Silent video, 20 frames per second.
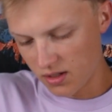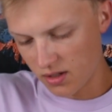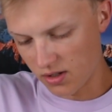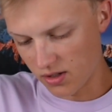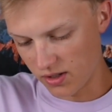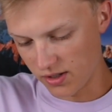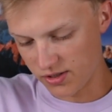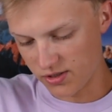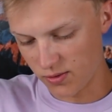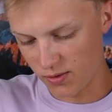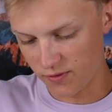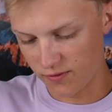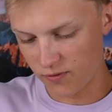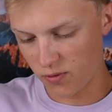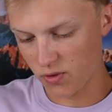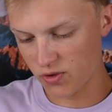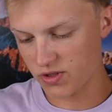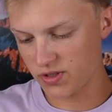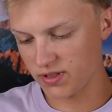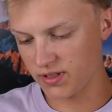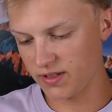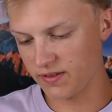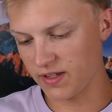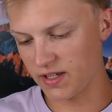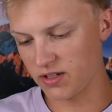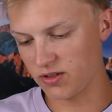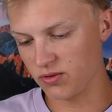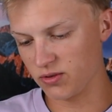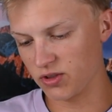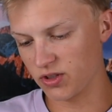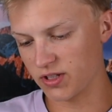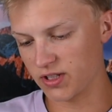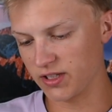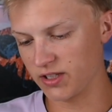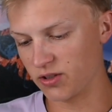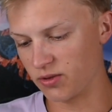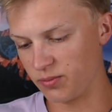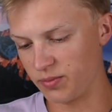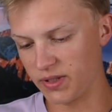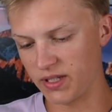Alright, so unfortunately they do look a
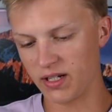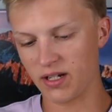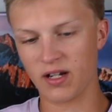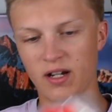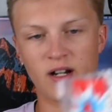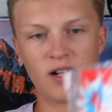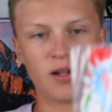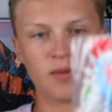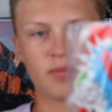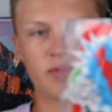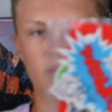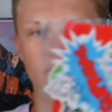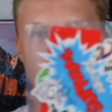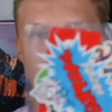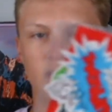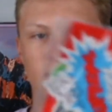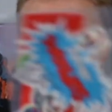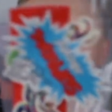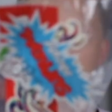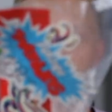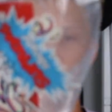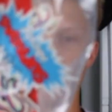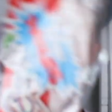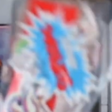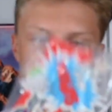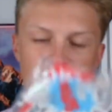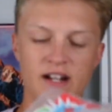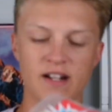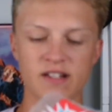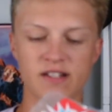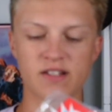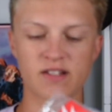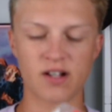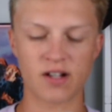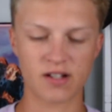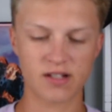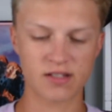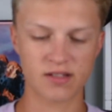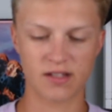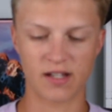little bent up. That kind of
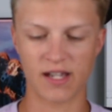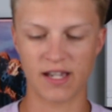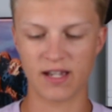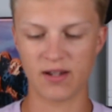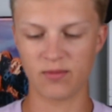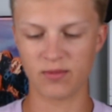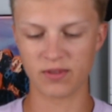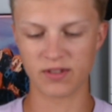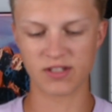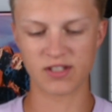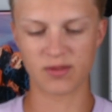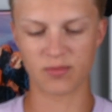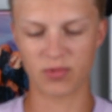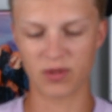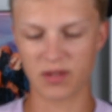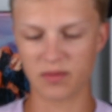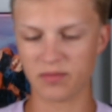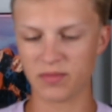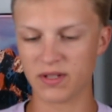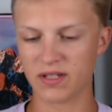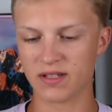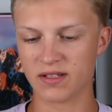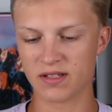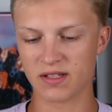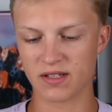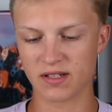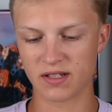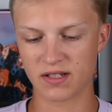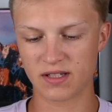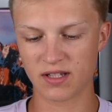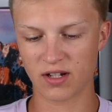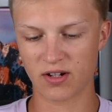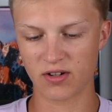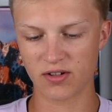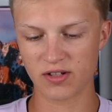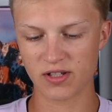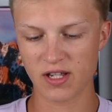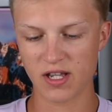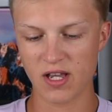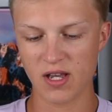sucks. I hate when Supreme bends the
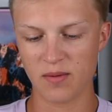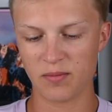stickers.